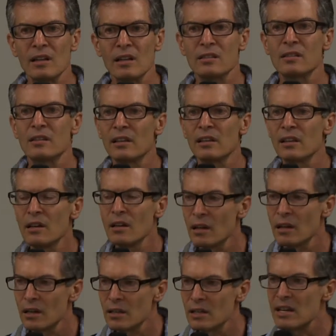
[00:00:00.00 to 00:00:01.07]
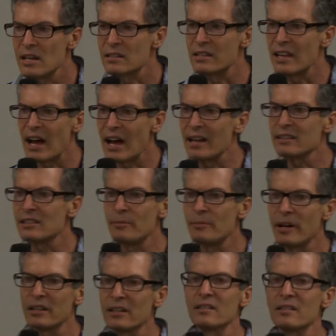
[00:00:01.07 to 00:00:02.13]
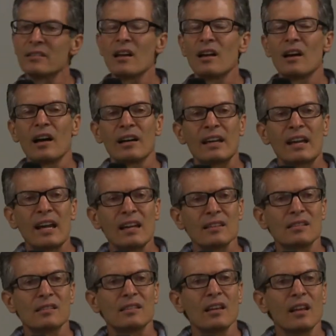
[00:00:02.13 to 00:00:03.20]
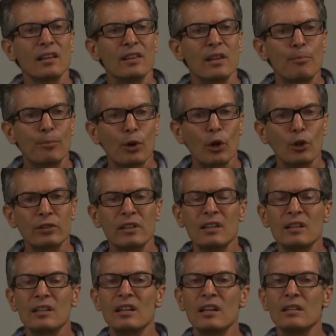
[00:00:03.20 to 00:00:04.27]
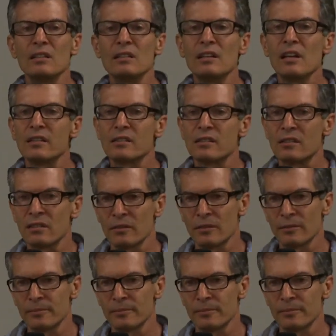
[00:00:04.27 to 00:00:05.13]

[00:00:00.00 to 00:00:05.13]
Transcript: it's the antibodies against the protein in yeast.